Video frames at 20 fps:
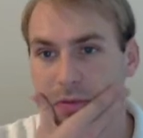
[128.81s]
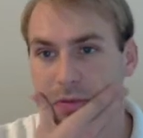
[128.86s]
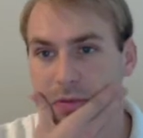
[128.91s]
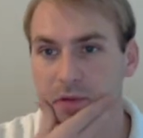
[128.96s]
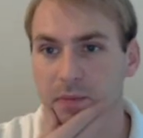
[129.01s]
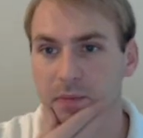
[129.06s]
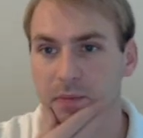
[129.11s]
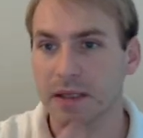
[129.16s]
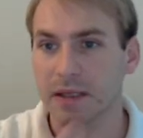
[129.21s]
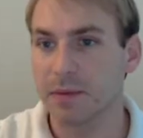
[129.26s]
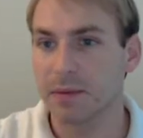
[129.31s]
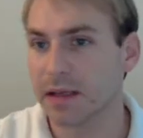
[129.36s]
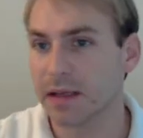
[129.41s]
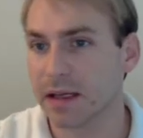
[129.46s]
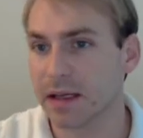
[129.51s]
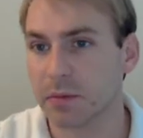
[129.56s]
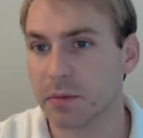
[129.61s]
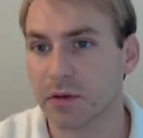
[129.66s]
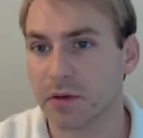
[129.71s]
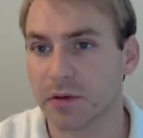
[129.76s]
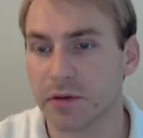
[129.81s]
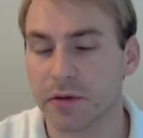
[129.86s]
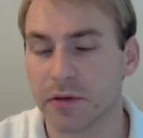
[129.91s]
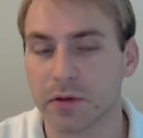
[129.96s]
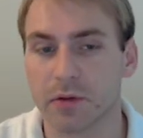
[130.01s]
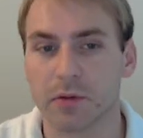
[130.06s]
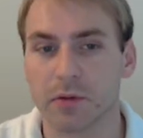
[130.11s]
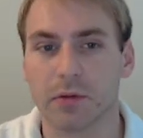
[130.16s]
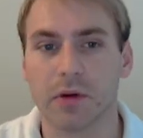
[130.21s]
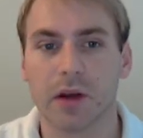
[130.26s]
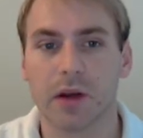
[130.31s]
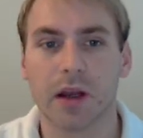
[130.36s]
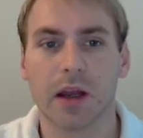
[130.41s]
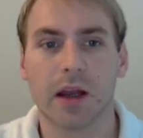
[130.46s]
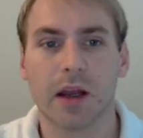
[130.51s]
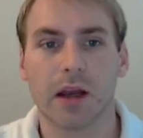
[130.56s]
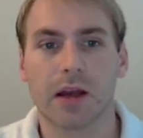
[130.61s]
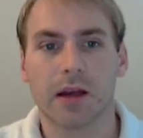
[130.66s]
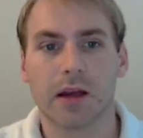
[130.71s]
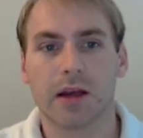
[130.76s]
which may be able to
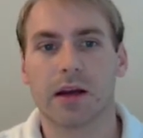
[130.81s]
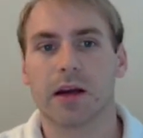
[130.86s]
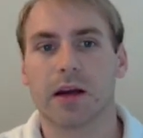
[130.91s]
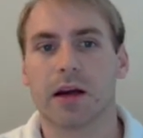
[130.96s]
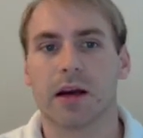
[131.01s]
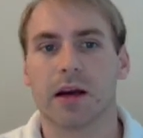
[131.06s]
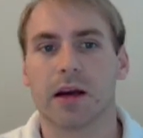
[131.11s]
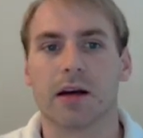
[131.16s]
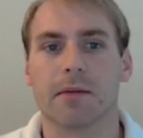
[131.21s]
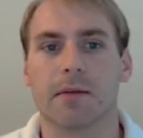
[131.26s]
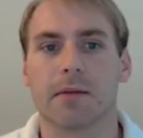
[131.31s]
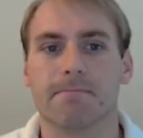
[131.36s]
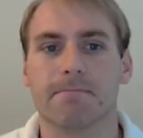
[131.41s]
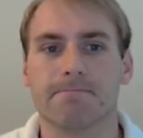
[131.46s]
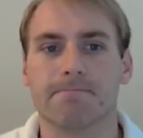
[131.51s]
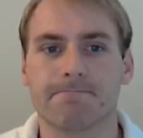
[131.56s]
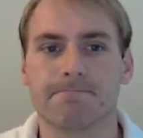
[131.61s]
um,